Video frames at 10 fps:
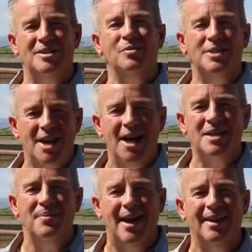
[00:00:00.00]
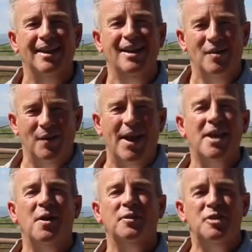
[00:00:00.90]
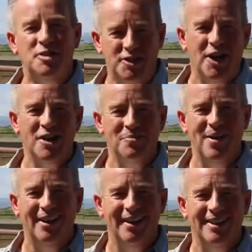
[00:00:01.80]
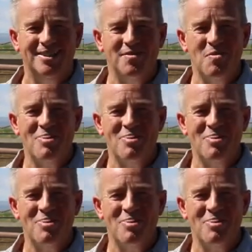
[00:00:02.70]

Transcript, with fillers: And we talked about what I call junk marriage.